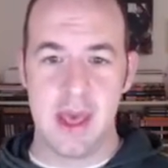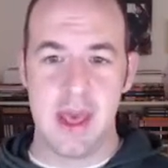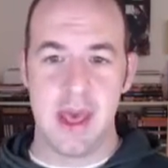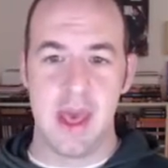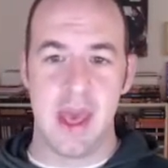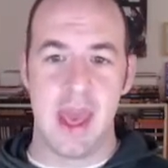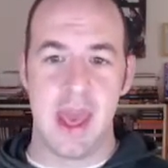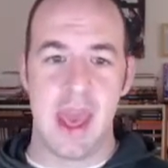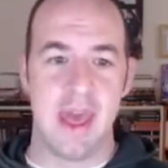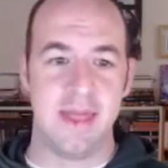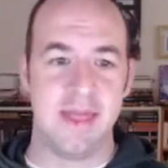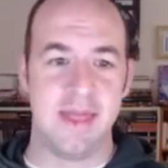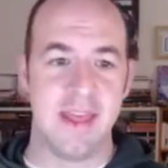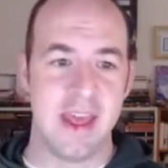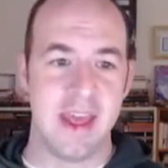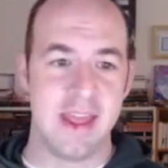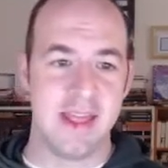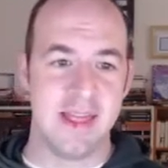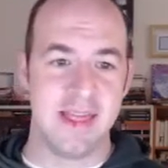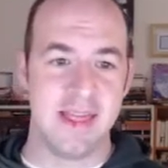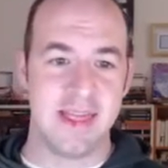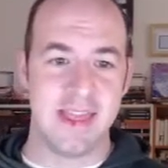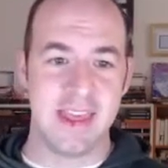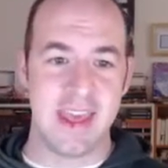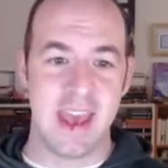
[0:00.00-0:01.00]
And then
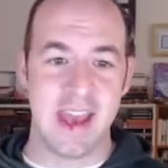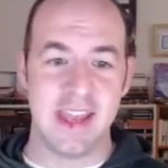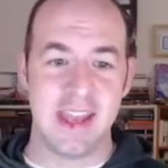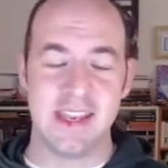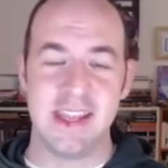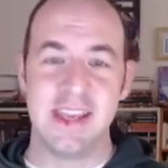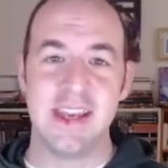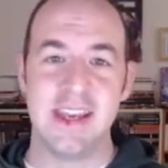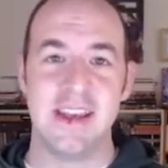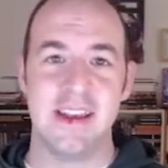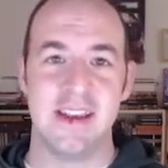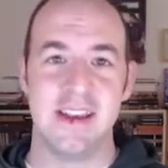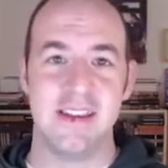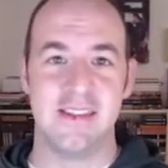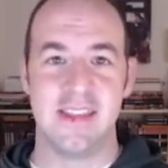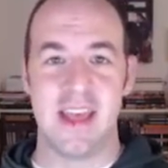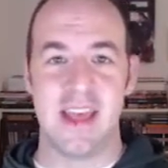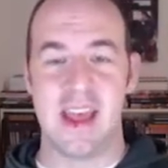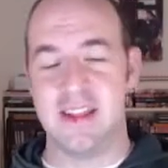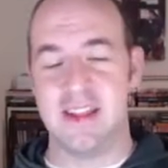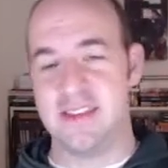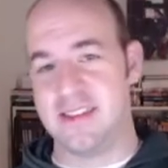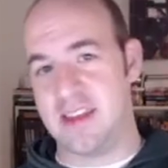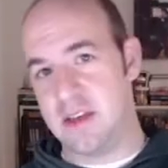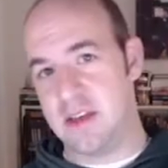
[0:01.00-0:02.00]
the idea is
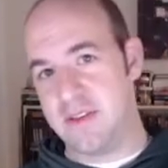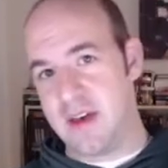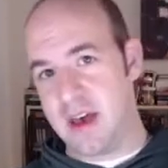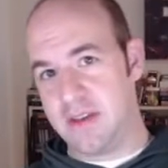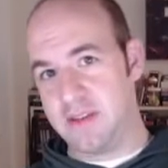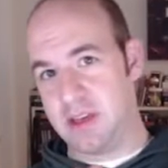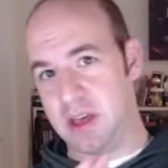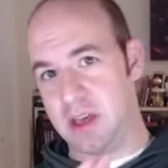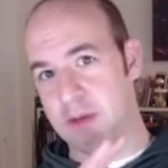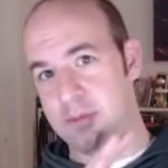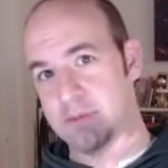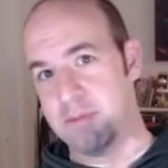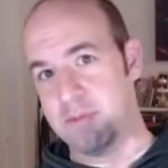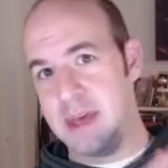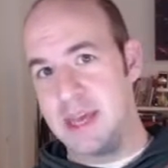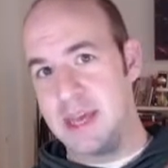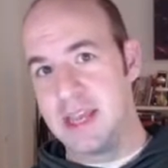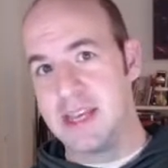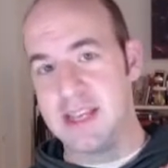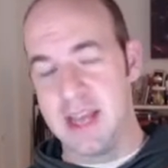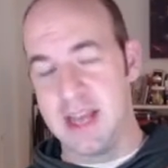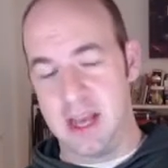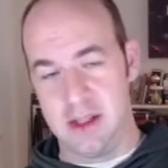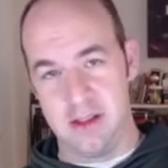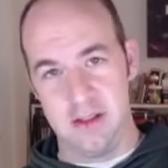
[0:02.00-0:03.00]
that instead of having a big
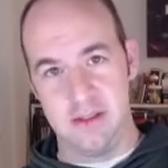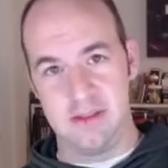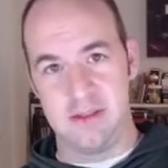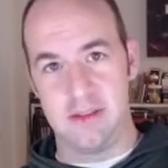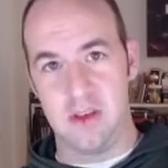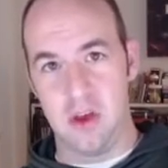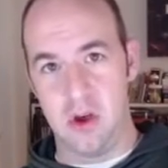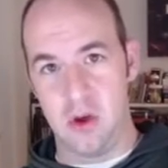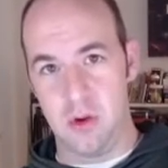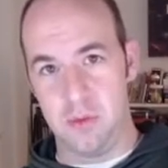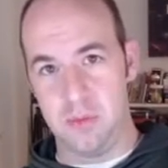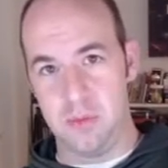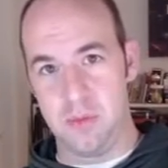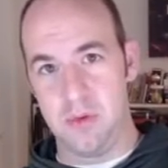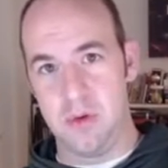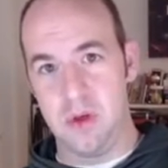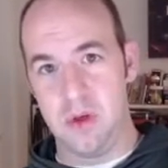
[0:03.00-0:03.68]
telescope,